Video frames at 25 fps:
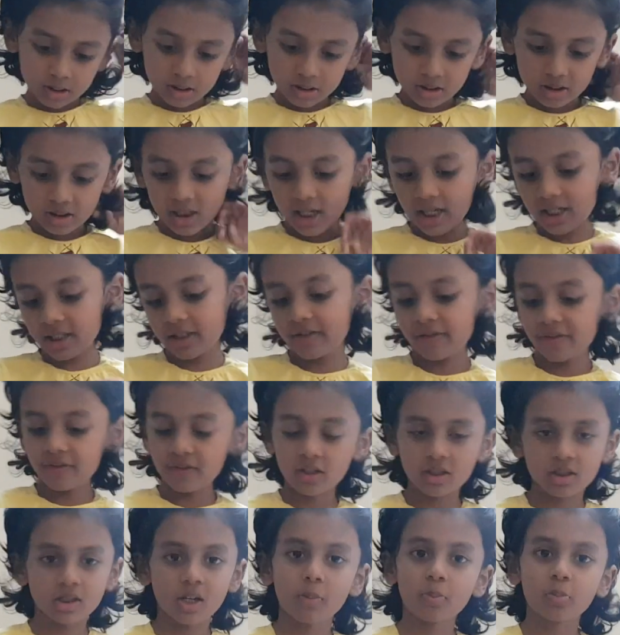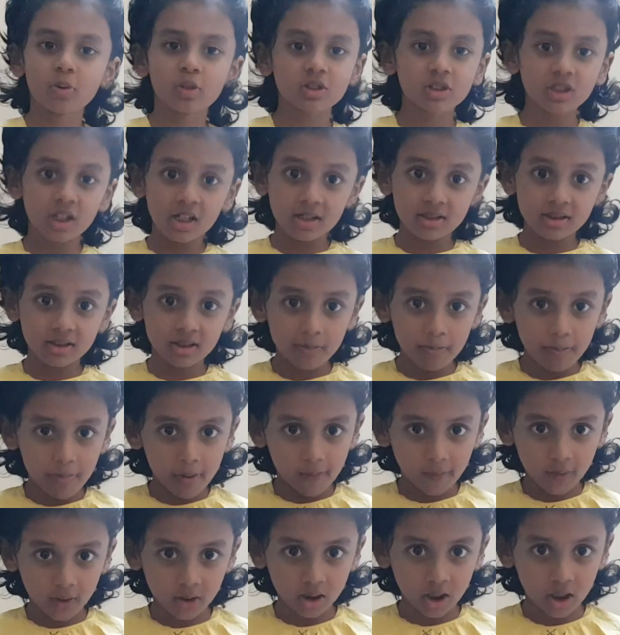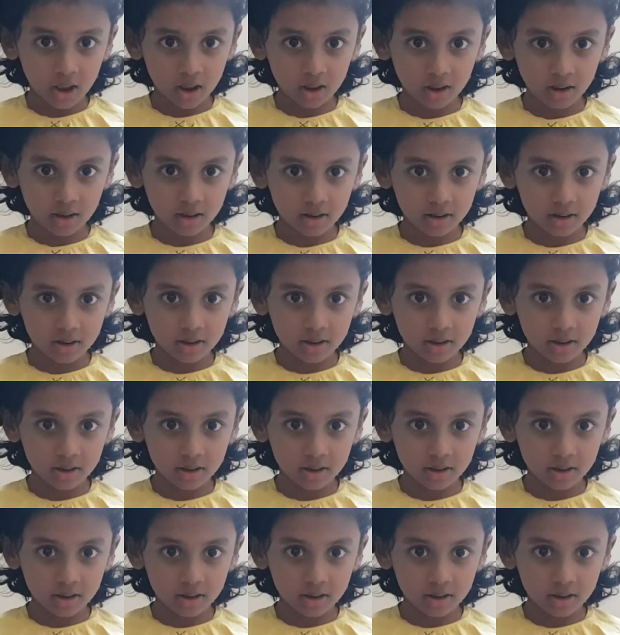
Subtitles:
like, for suppose there is a power cut.